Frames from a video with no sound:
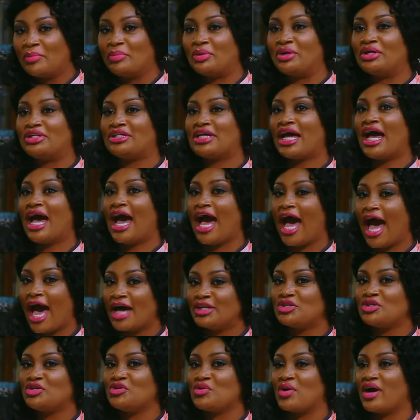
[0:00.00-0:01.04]
but how
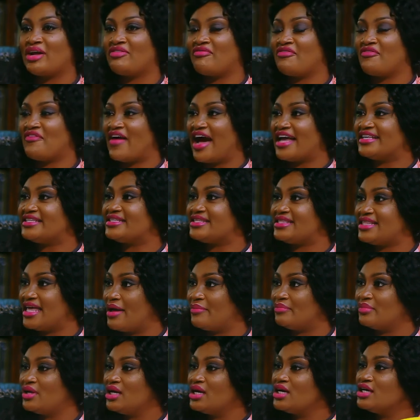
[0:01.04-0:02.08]
do you advise
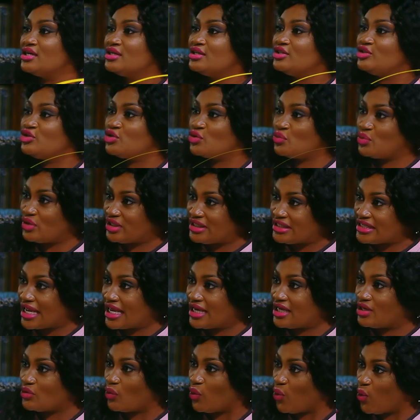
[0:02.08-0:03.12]
them to
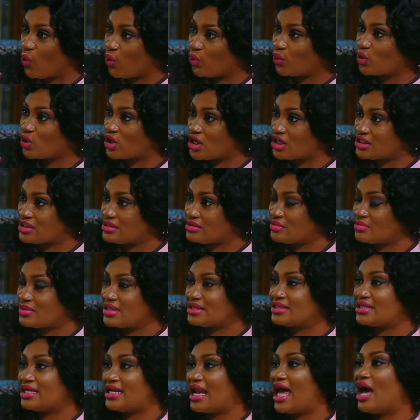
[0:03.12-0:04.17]
retain the old
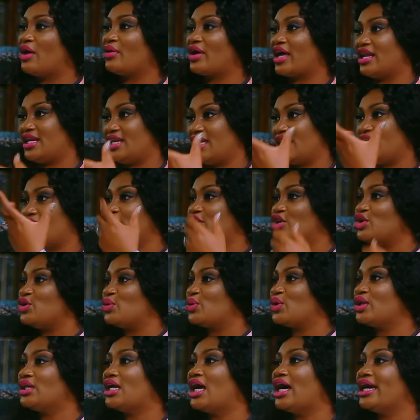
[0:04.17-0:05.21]
customers and how can they get new
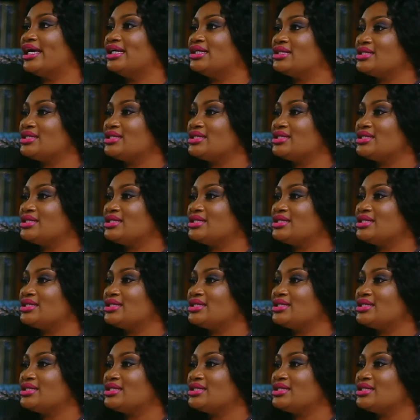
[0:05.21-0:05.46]
clients?